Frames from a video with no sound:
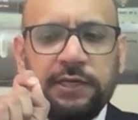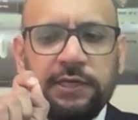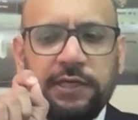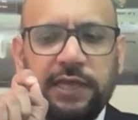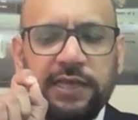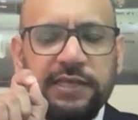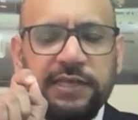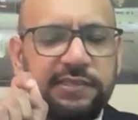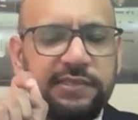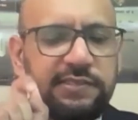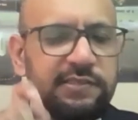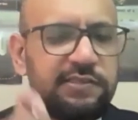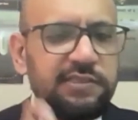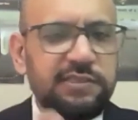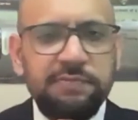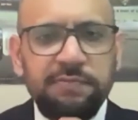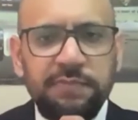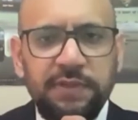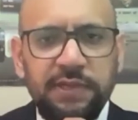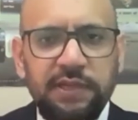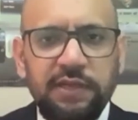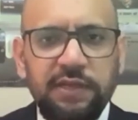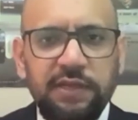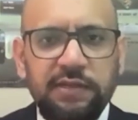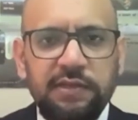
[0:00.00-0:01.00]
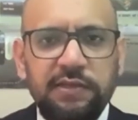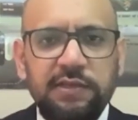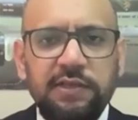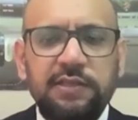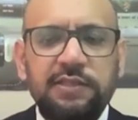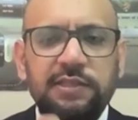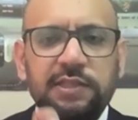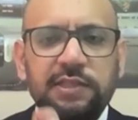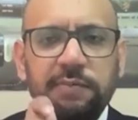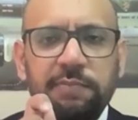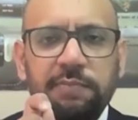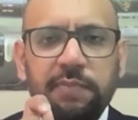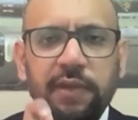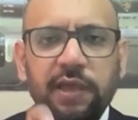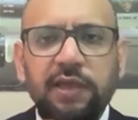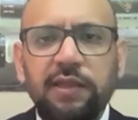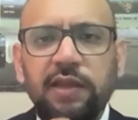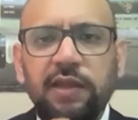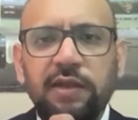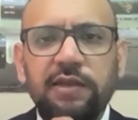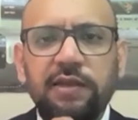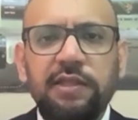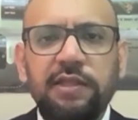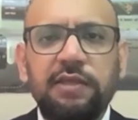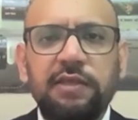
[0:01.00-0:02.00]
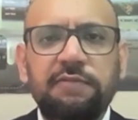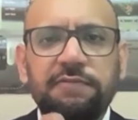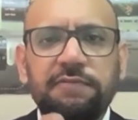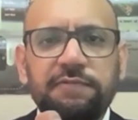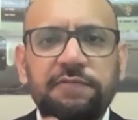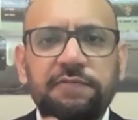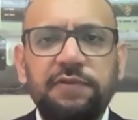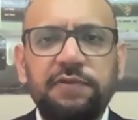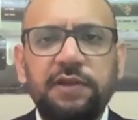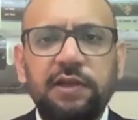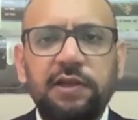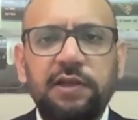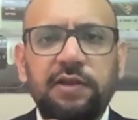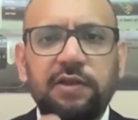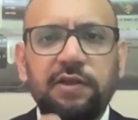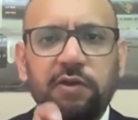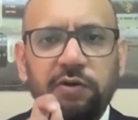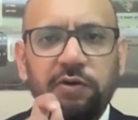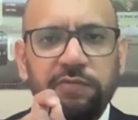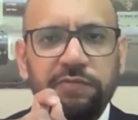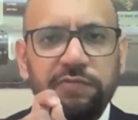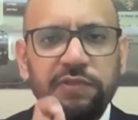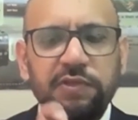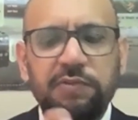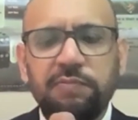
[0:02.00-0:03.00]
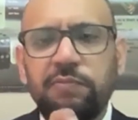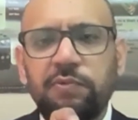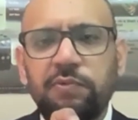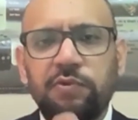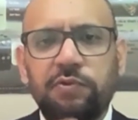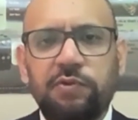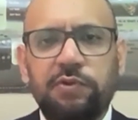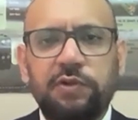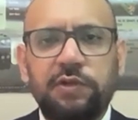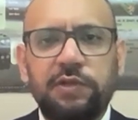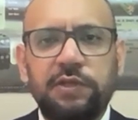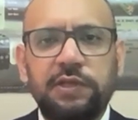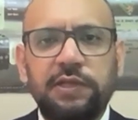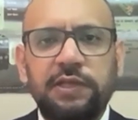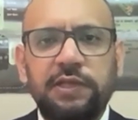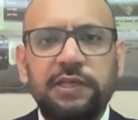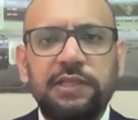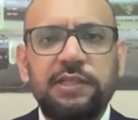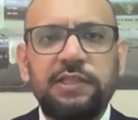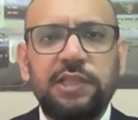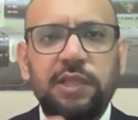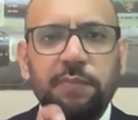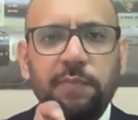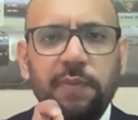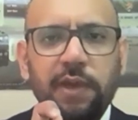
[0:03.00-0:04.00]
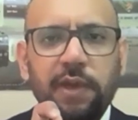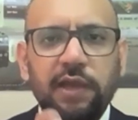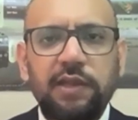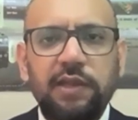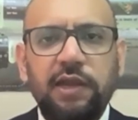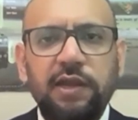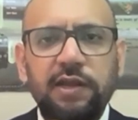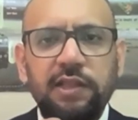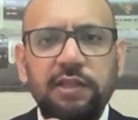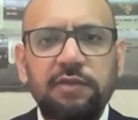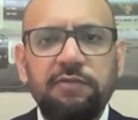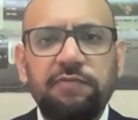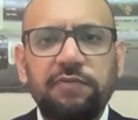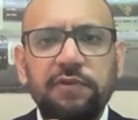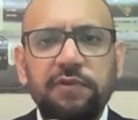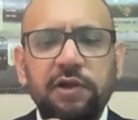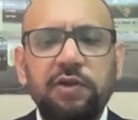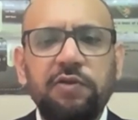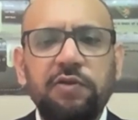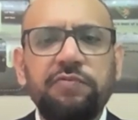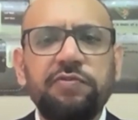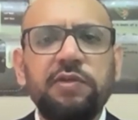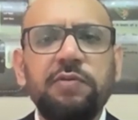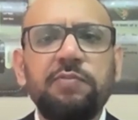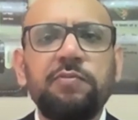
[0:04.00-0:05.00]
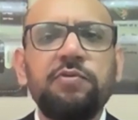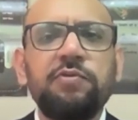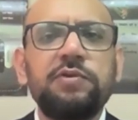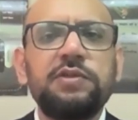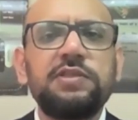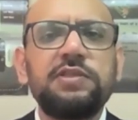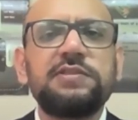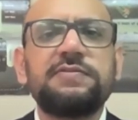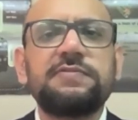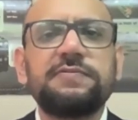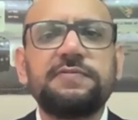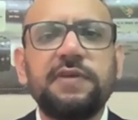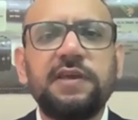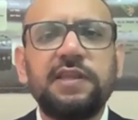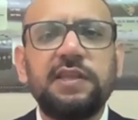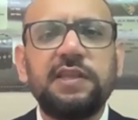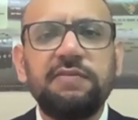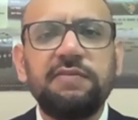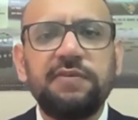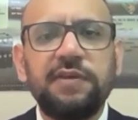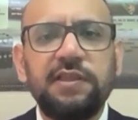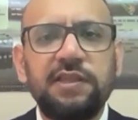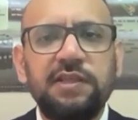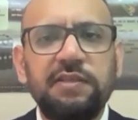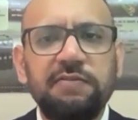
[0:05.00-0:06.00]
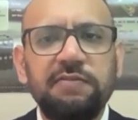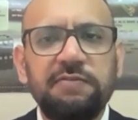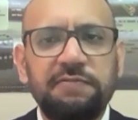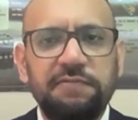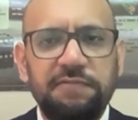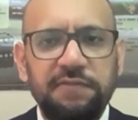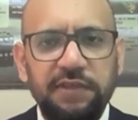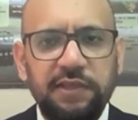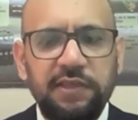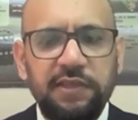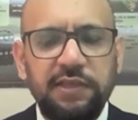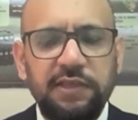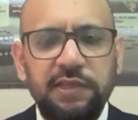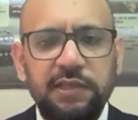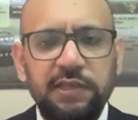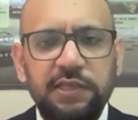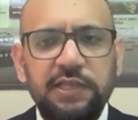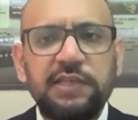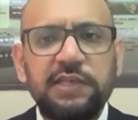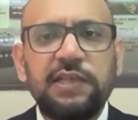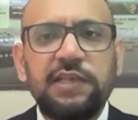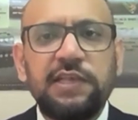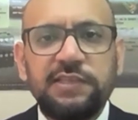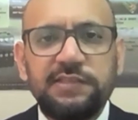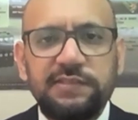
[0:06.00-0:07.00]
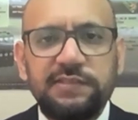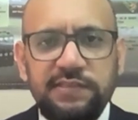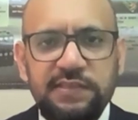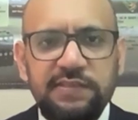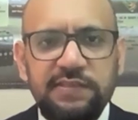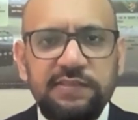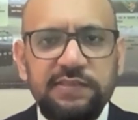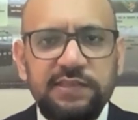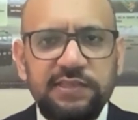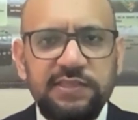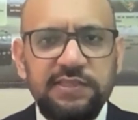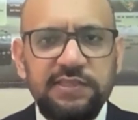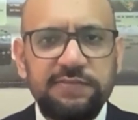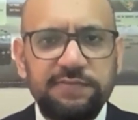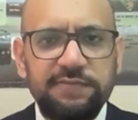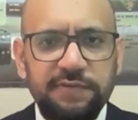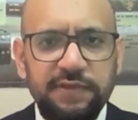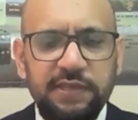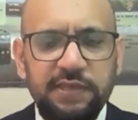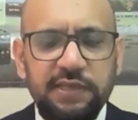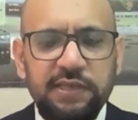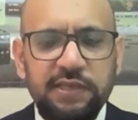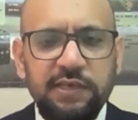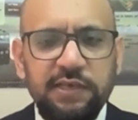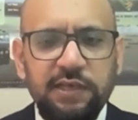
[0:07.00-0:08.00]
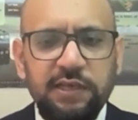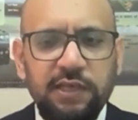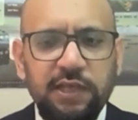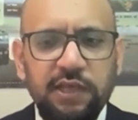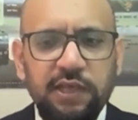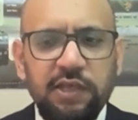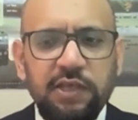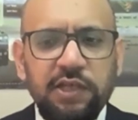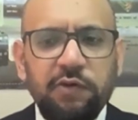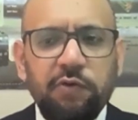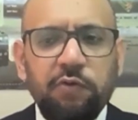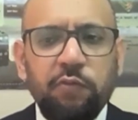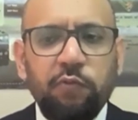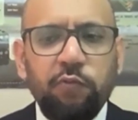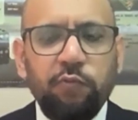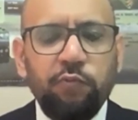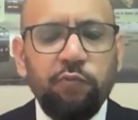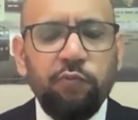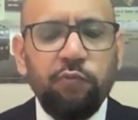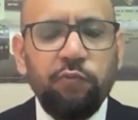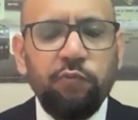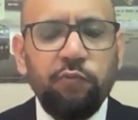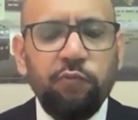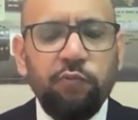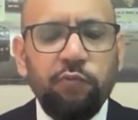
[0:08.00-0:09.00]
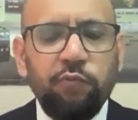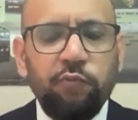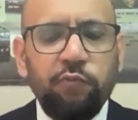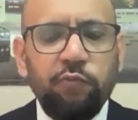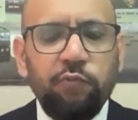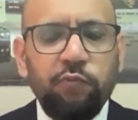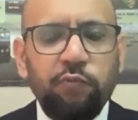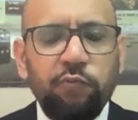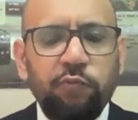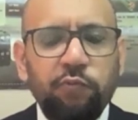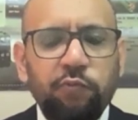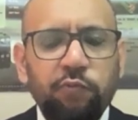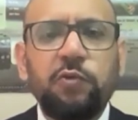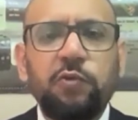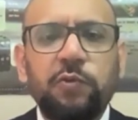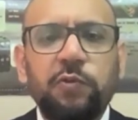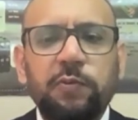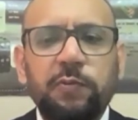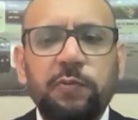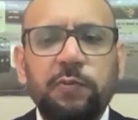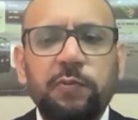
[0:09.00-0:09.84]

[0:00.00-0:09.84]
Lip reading: estimate the magnetic field of the moon. The magnetic field of the moon is very, very weak. Since it is weak, we have no